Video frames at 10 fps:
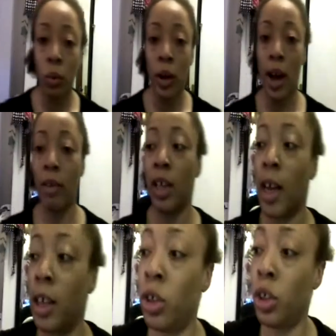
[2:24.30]
everything
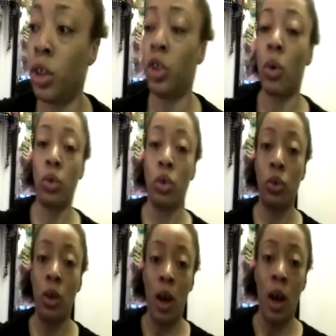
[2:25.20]
I showed
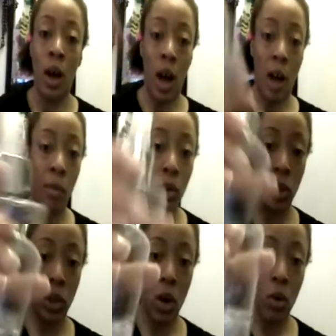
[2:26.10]
you, I'm
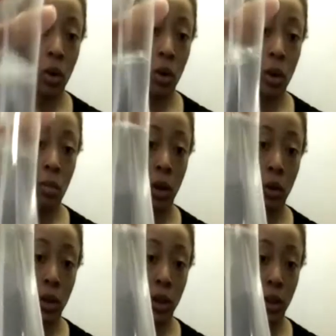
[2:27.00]
also going to be
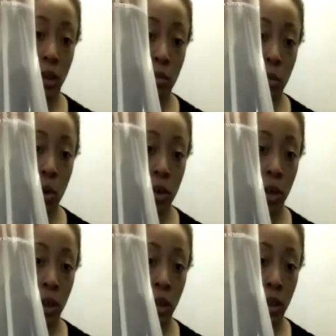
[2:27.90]
using some
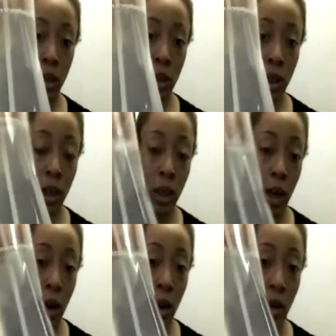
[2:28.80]
water just to get the
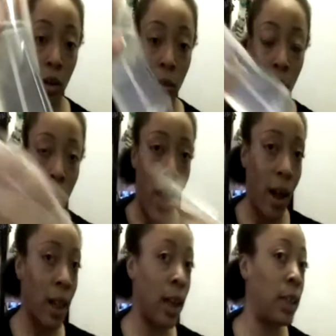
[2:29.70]
hair a little bit
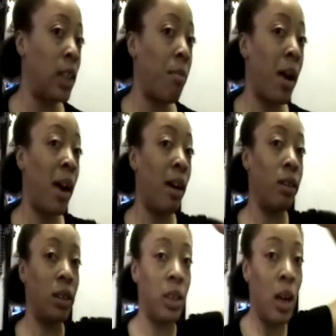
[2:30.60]
wet. Like I said, my hair
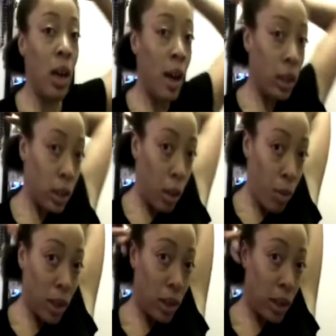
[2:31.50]
is
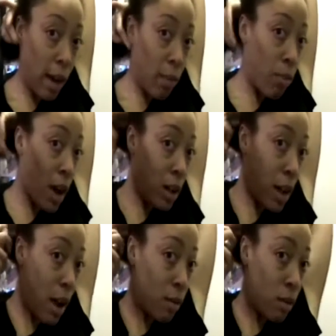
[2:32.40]
somewhat damp right
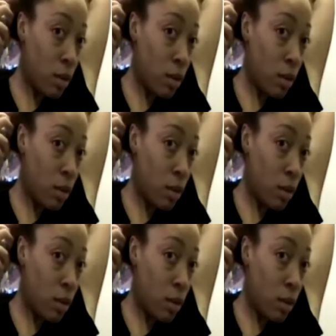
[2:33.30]
now.